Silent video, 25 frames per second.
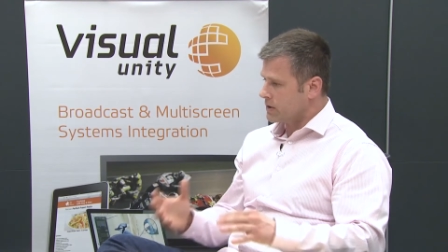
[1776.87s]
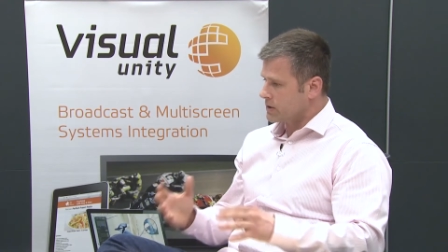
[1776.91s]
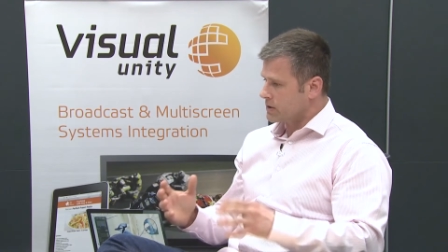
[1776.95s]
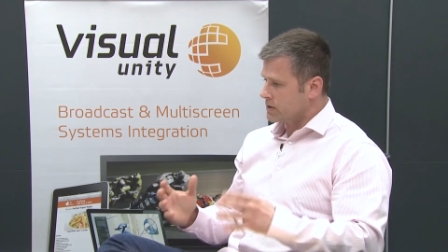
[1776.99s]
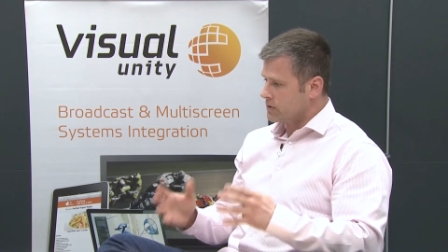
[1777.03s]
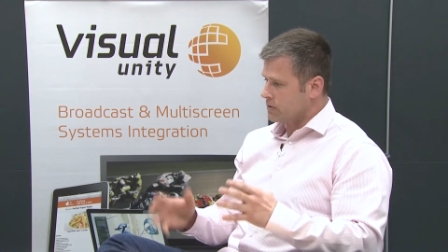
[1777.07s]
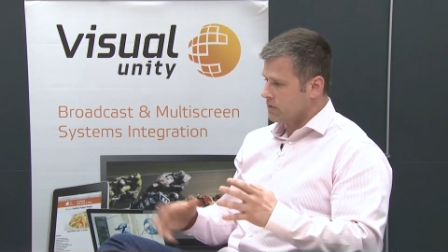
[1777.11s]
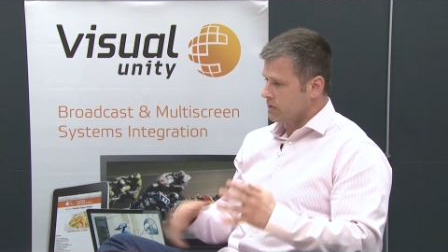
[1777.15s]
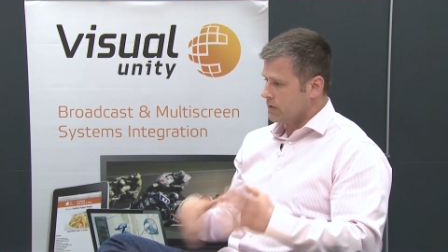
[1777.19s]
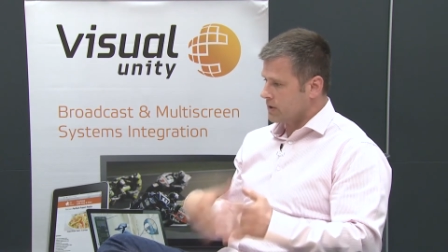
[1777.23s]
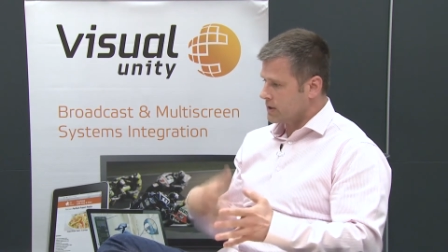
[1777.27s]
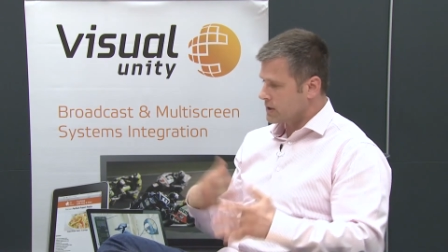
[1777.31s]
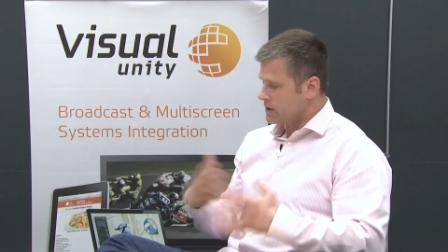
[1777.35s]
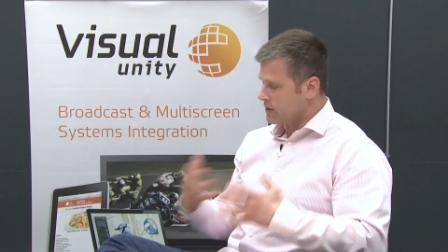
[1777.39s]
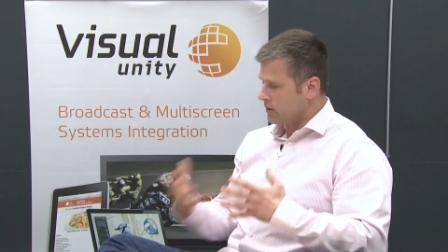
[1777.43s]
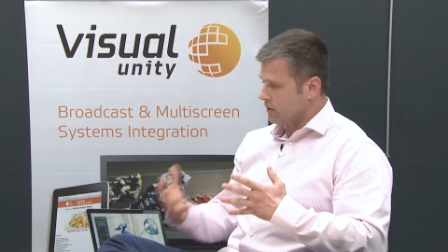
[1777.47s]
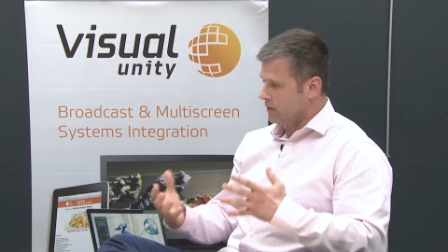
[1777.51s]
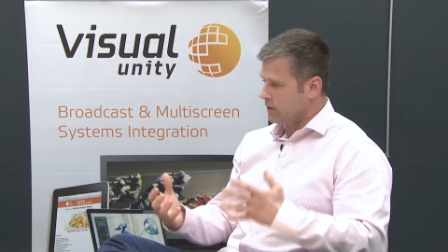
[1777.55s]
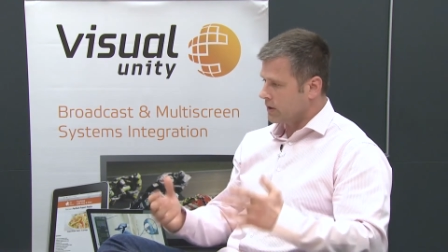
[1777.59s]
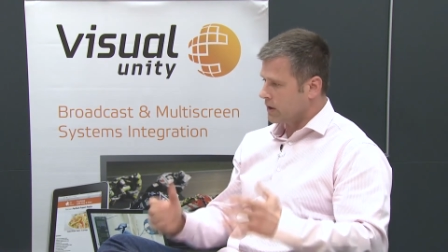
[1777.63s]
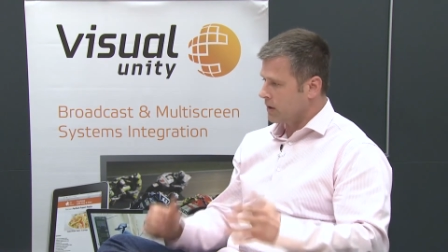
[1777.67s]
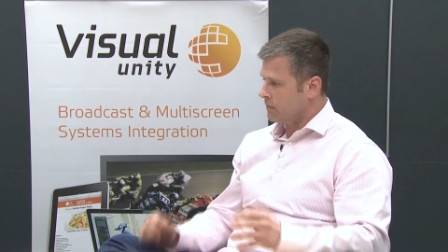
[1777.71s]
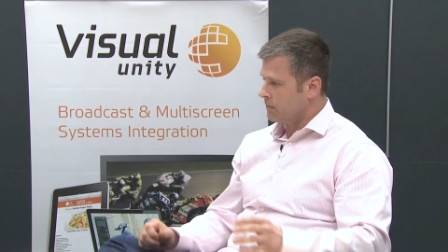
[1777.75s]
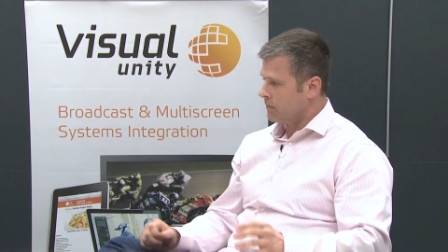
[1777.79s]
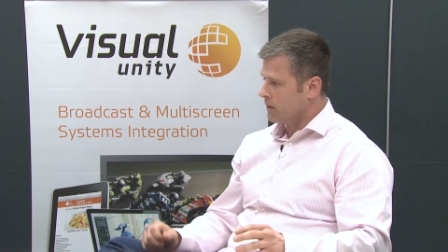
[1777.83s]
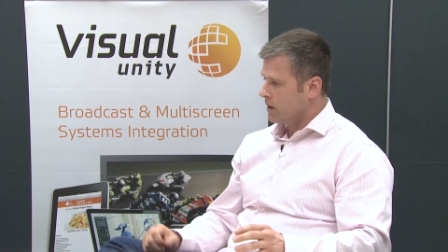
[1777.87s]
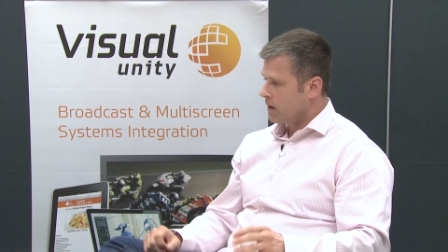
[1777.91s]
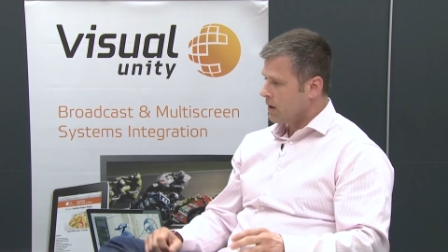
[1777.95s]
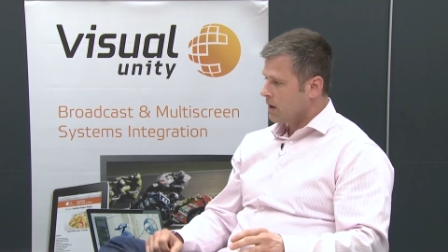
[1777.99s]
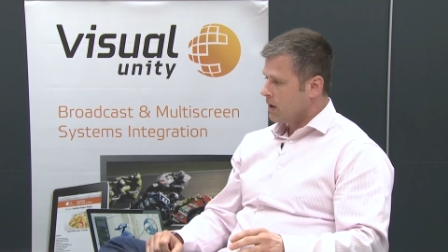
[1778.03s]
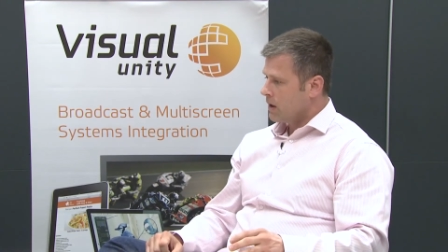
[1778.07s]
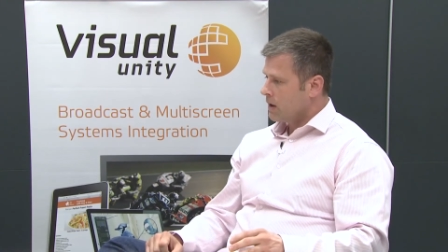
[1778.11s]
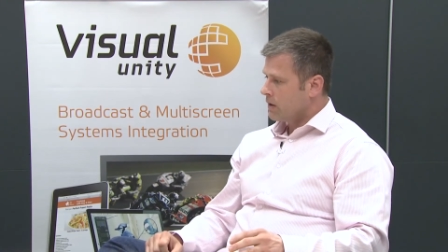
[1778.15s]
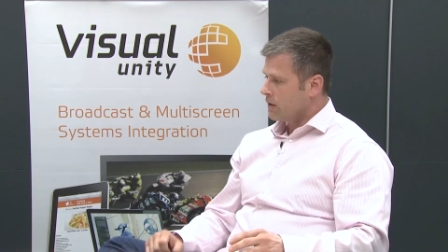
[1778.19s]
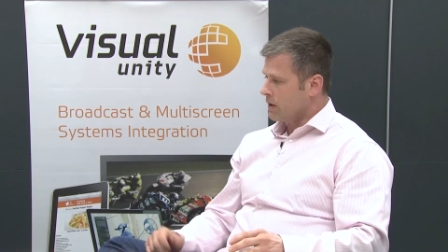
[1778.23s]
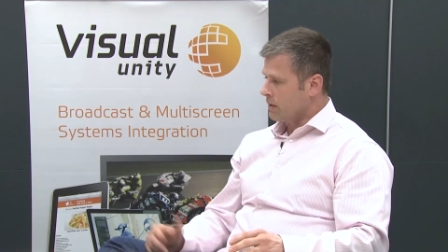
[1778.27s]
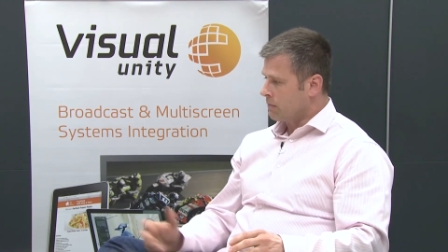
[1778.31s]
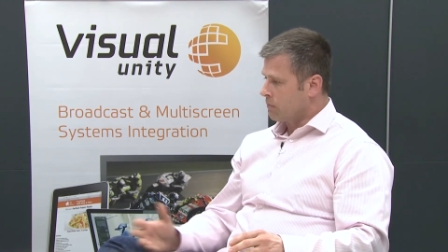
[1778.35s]
is to instill in them
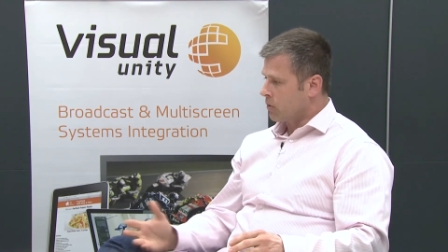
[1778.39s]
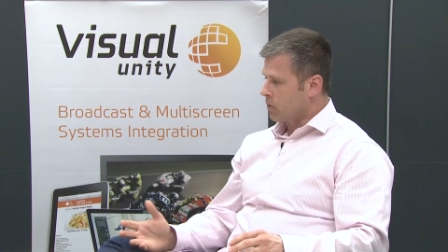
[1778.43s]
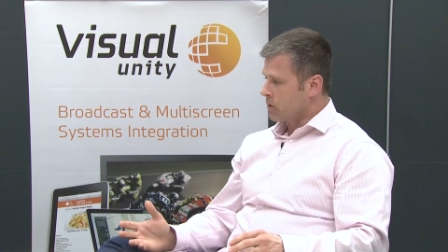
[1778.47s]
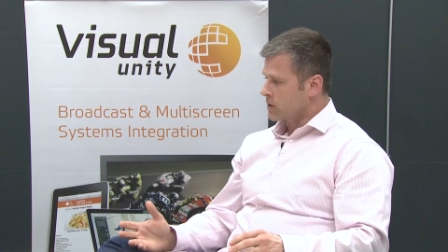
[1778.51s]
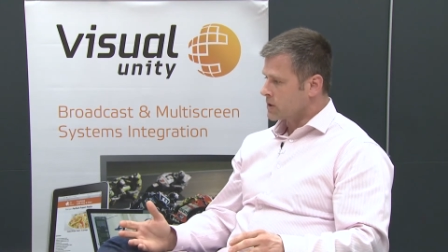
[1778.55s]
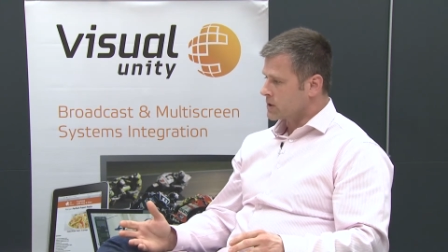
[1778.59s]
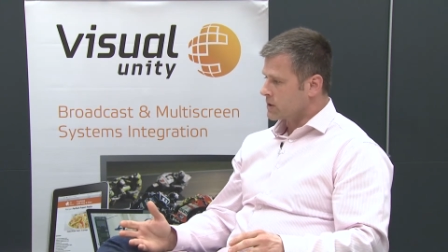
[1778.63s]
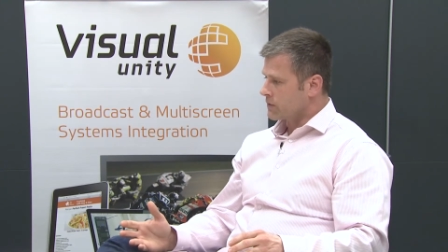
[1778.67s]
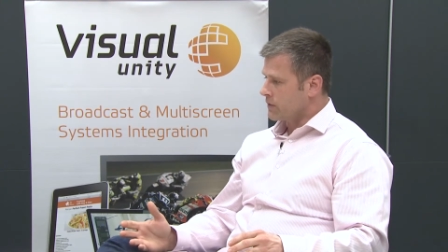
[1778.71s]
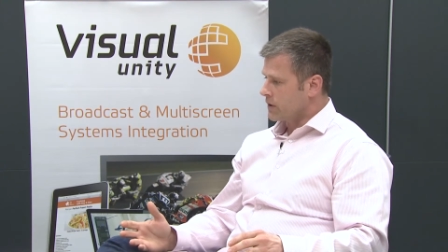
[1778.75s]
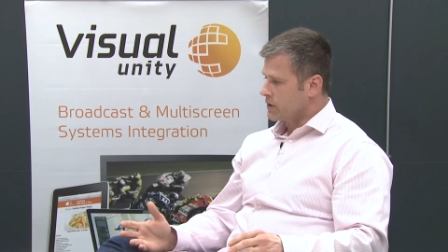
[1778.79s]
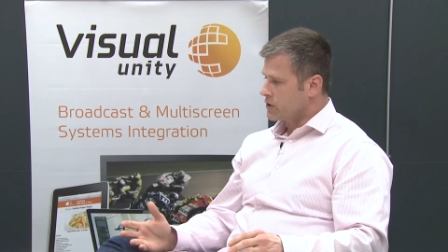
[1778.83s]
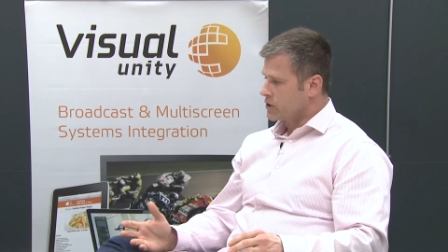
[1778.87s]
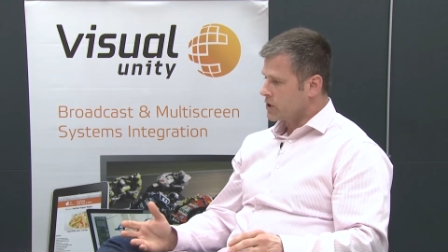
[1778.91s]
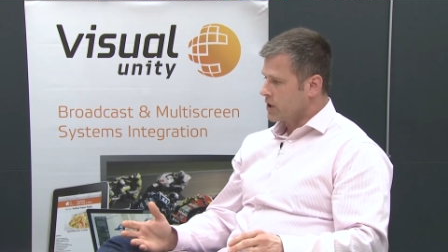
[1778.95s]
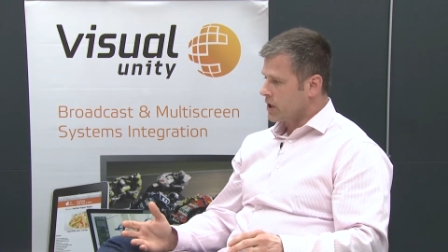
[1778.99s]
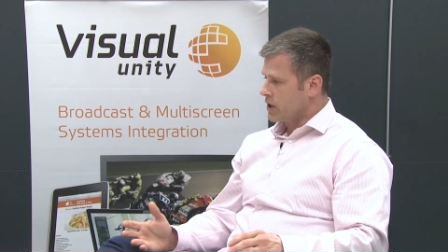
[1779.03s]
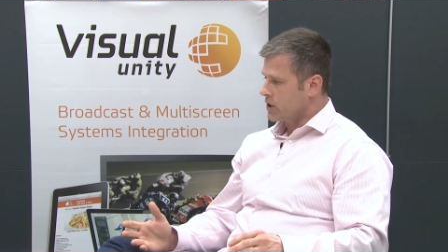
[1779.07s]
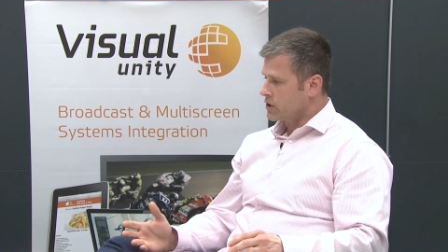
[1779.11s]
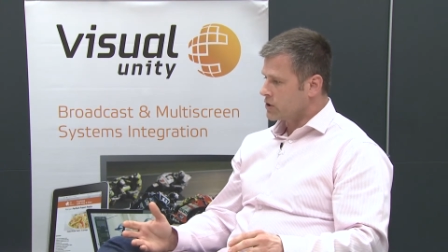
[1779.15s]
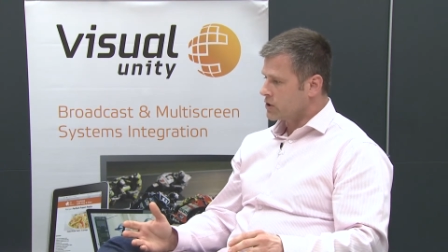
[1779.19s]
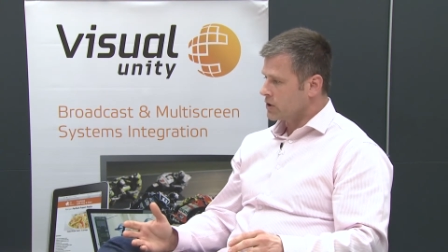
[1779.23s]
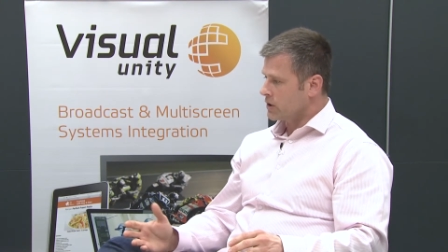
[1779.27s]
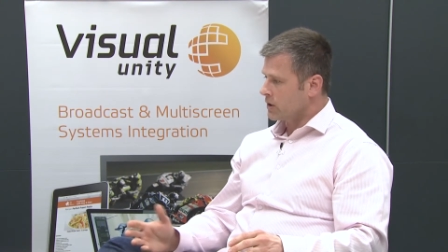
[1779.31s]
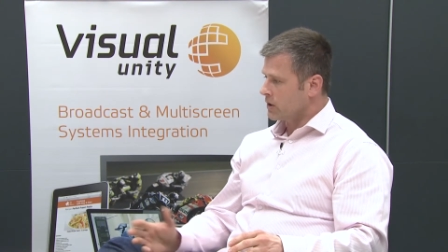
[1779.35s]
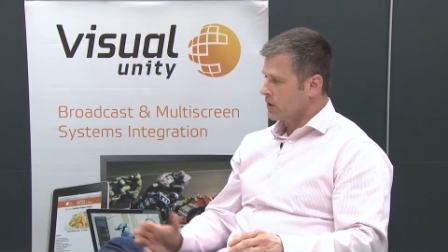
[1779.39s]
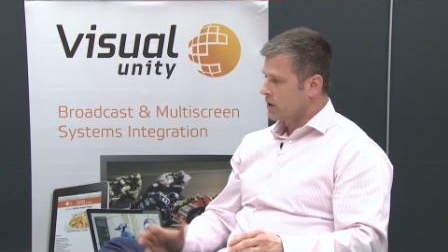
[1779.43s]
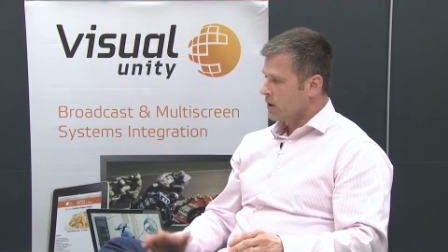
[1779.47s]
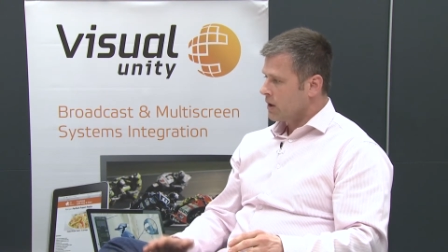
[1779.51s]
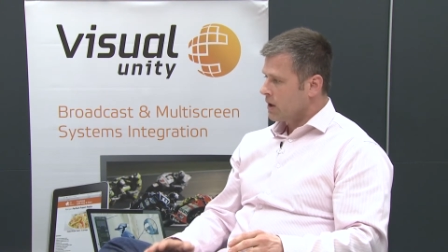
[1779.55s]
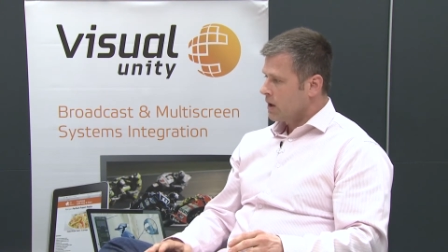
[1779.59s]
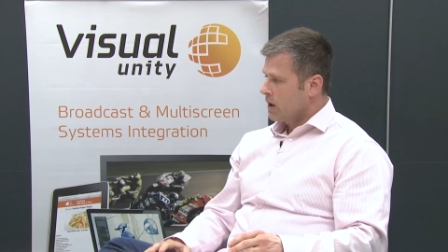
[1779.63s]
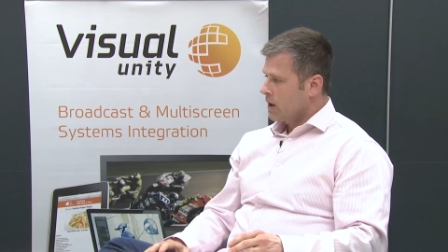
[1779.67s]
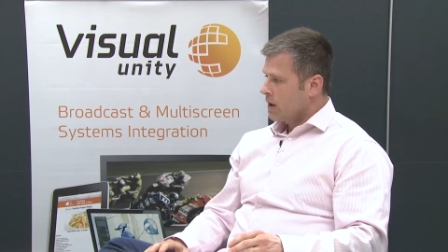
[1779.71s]
the importance of education.